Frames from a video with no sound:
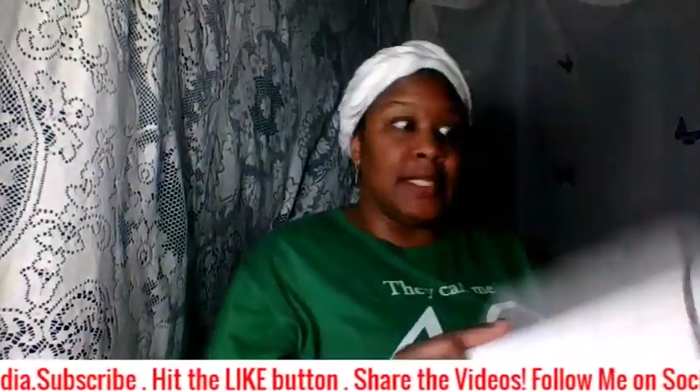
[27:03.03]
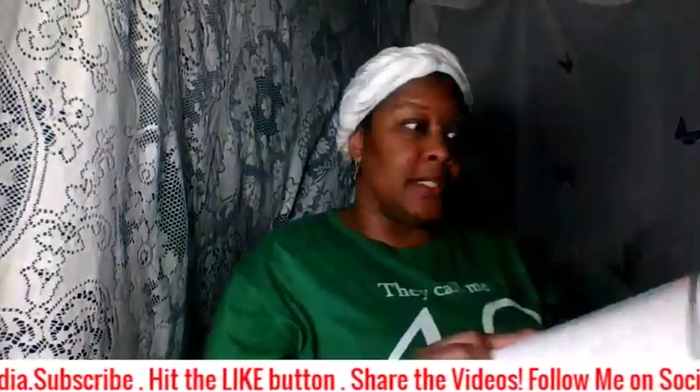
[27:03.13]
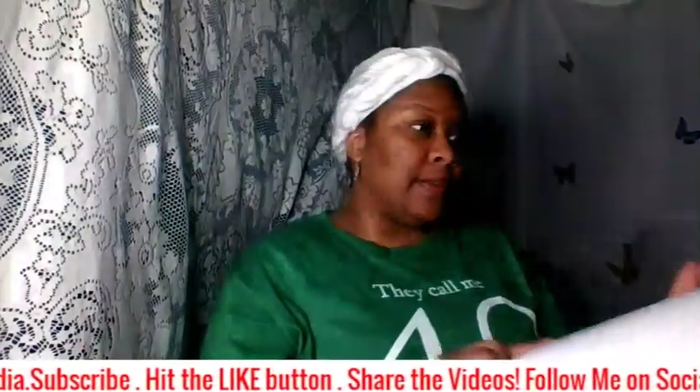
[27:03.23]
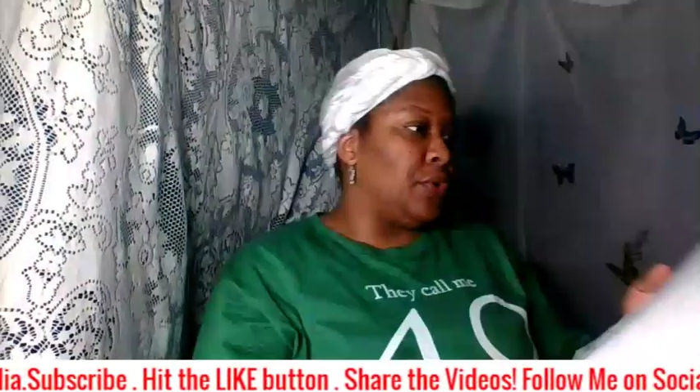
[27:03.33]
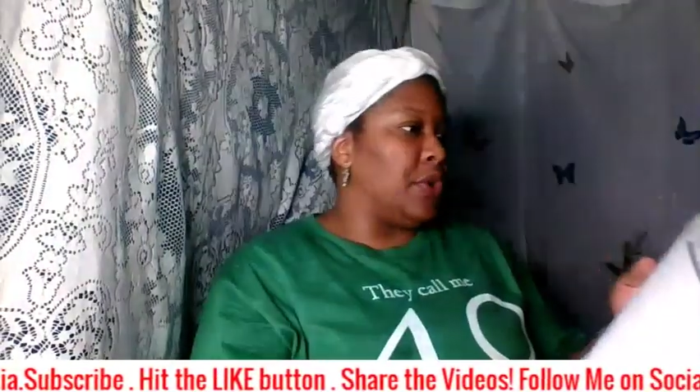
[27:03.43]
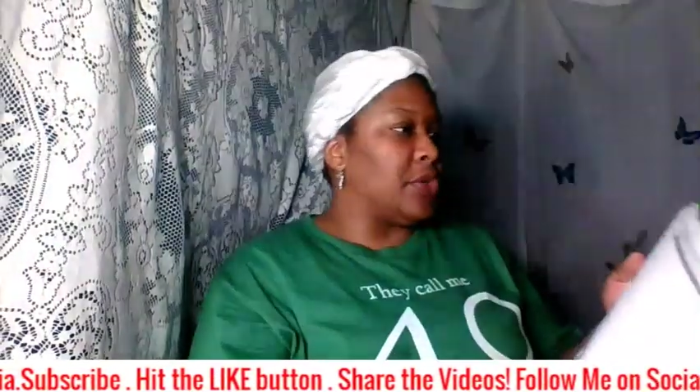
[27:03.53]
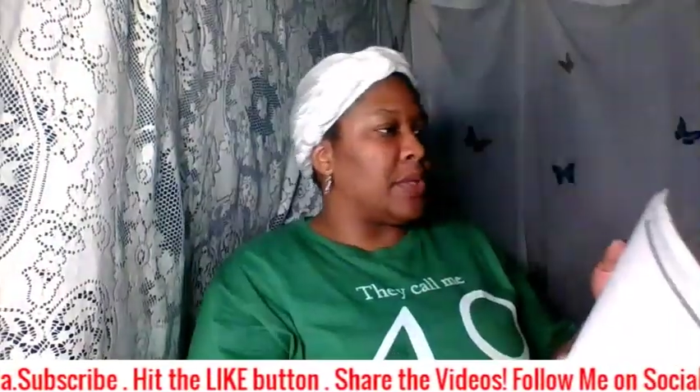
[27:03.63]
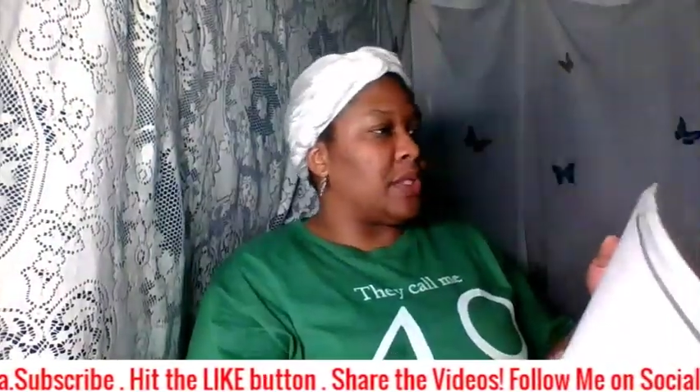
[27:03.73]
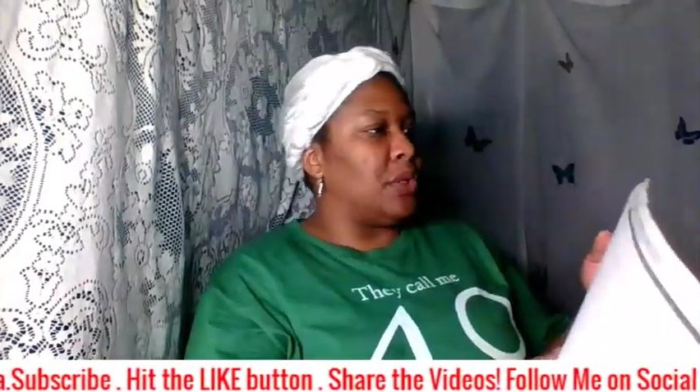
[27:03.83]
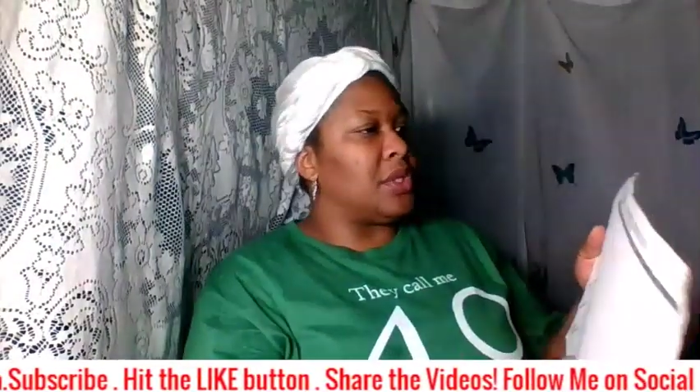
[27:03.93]
New Year's
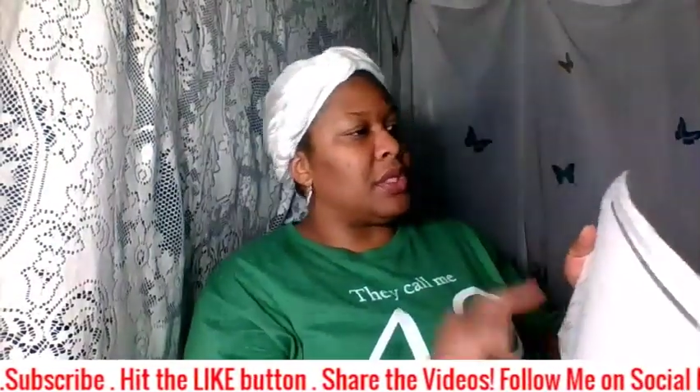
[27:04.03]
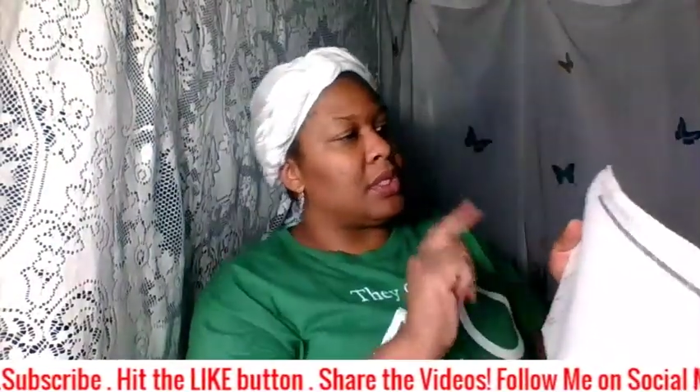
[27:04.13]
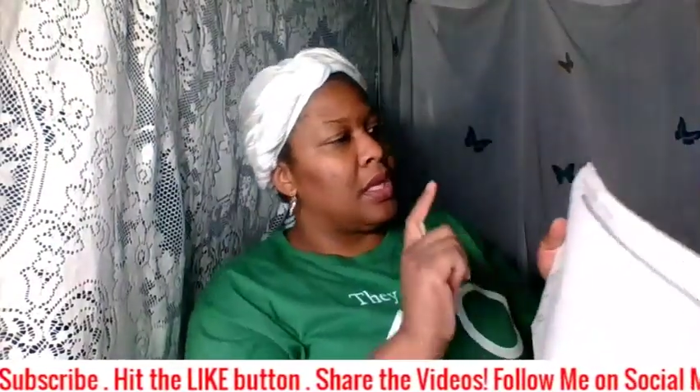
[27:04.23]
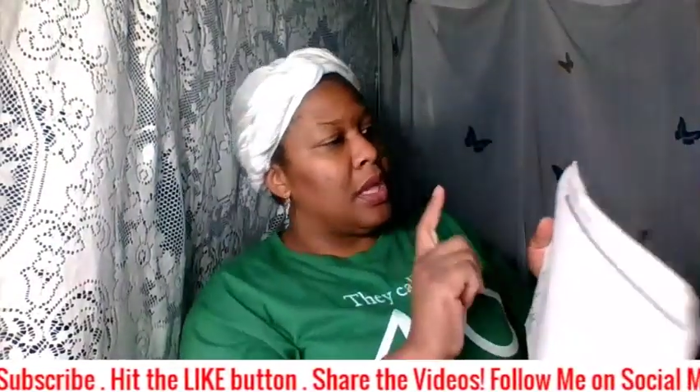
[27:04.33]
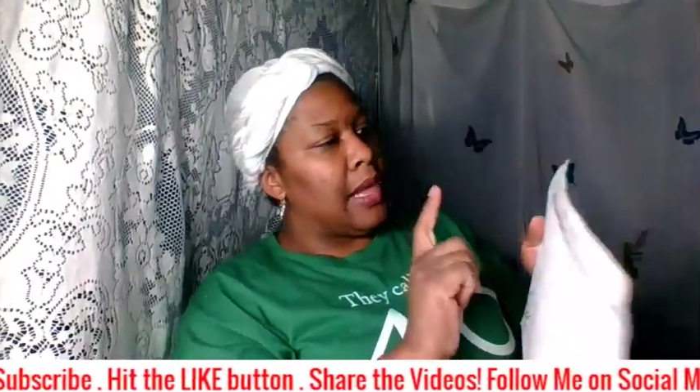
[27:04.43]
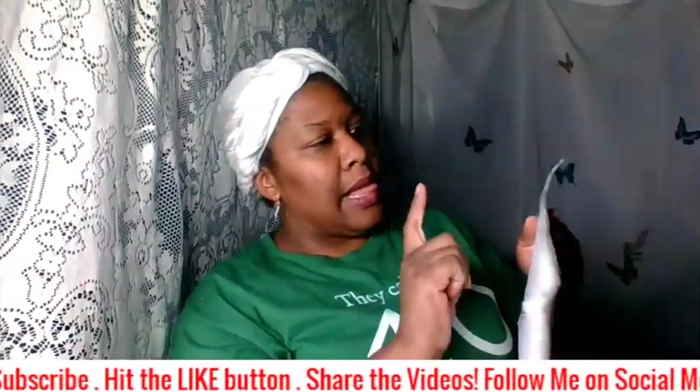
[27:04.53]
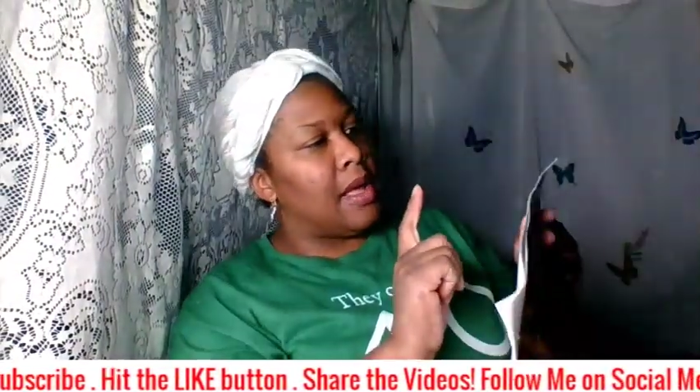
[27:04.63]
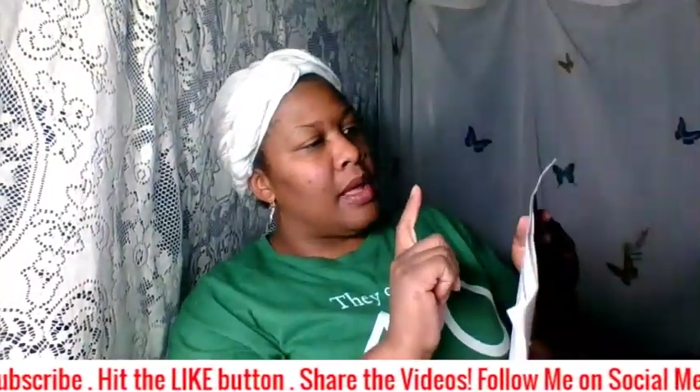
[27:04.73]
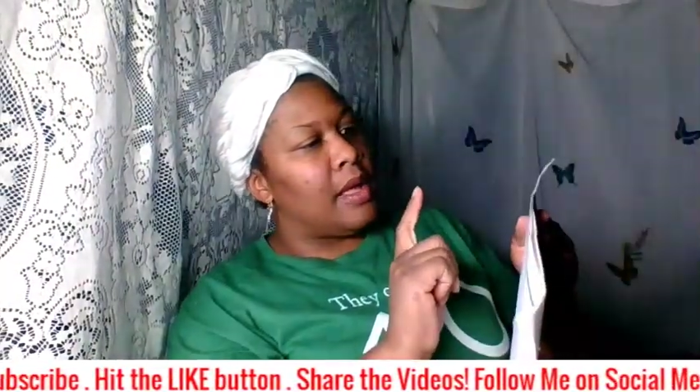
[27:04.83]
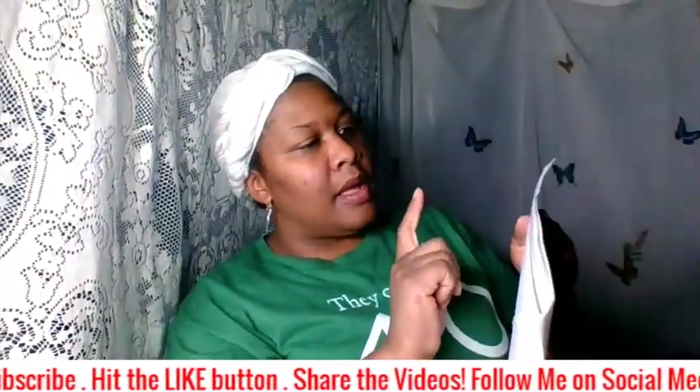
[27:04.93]
resolutions.
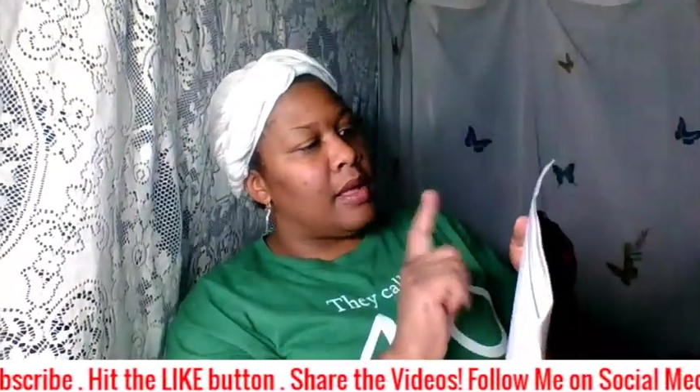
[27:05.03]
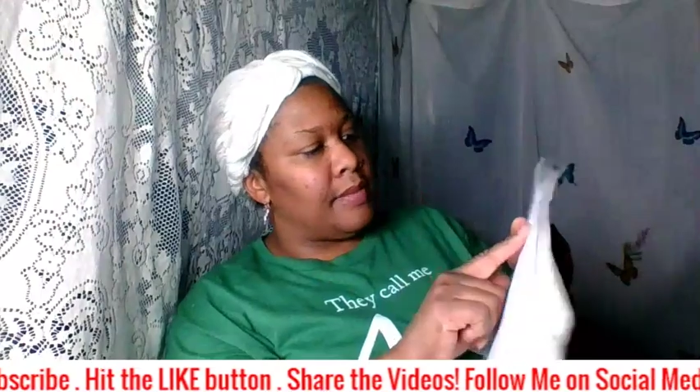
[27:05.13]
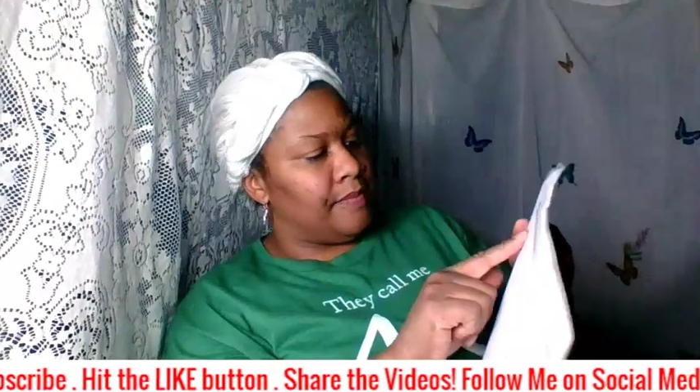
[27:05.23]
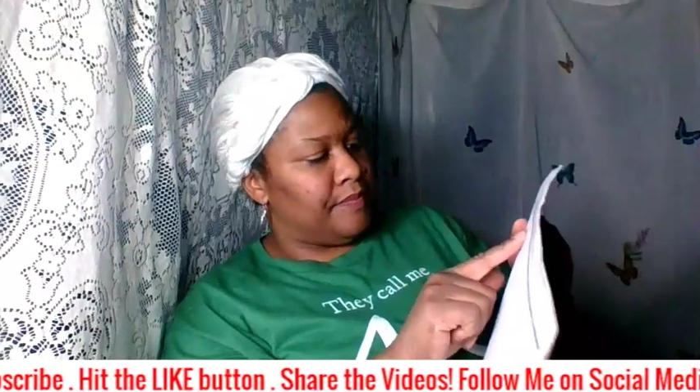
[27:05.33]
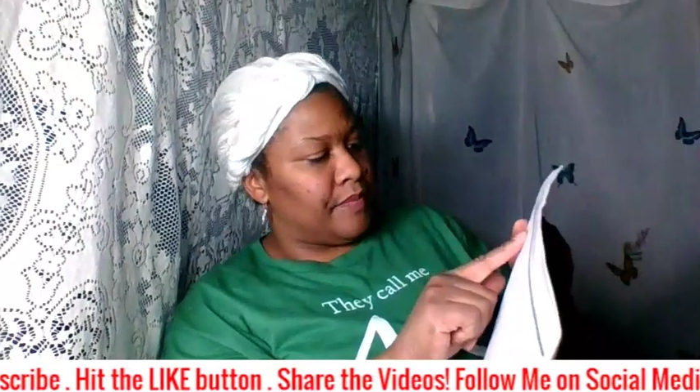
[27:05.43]
I